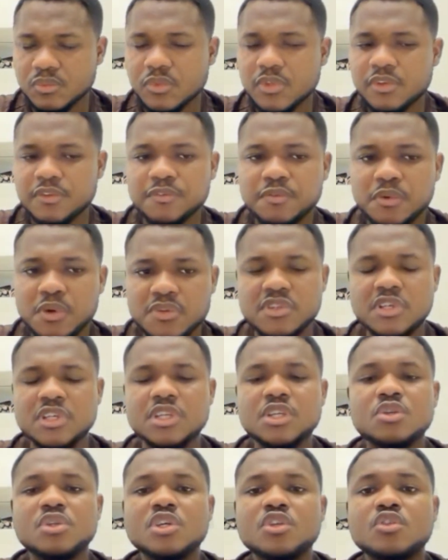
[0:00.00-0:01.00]
The first
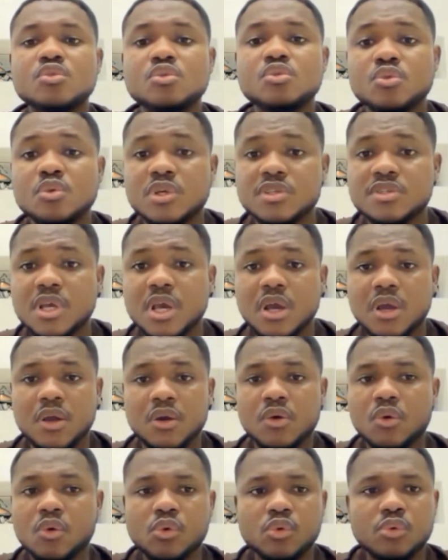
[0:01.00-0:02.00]
thing you need to do is,
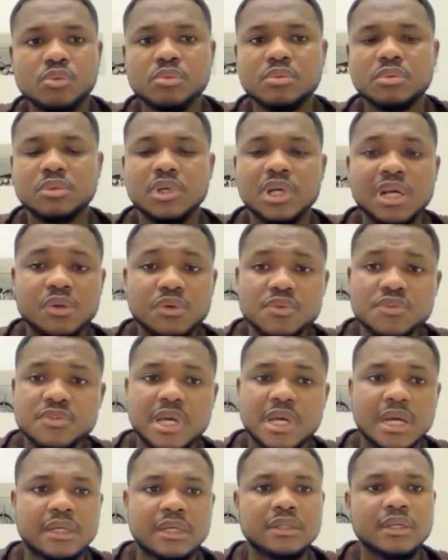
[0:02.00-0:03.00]
oh, hello,
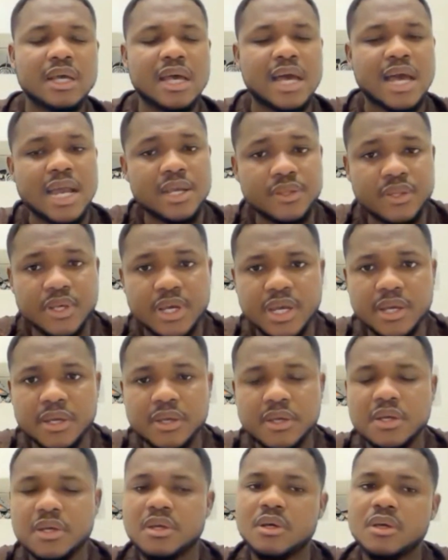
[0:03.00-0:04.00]
sir. Hi there.
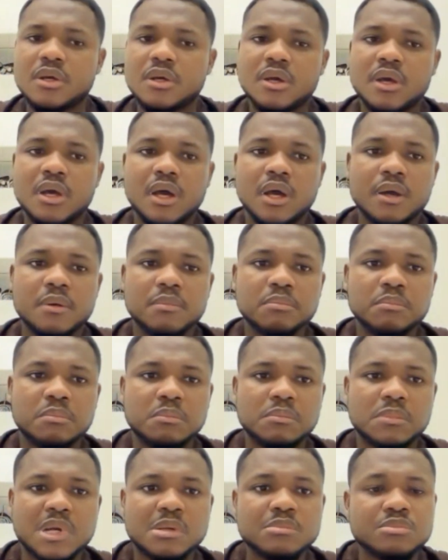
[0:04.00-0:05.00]

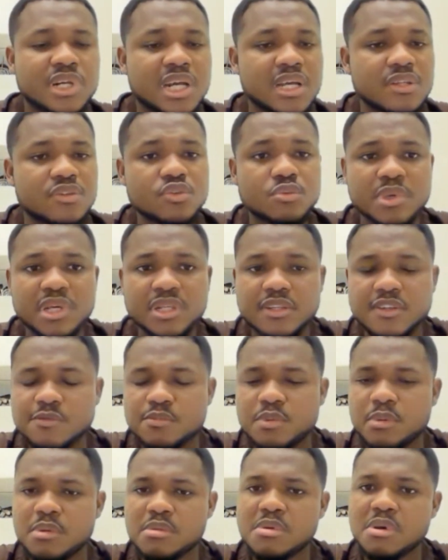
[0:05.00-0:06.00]
I'm trying to make this
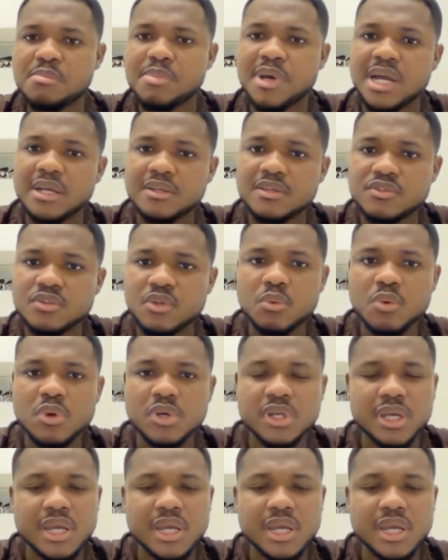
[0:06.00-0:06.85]
payment. My bank is not working.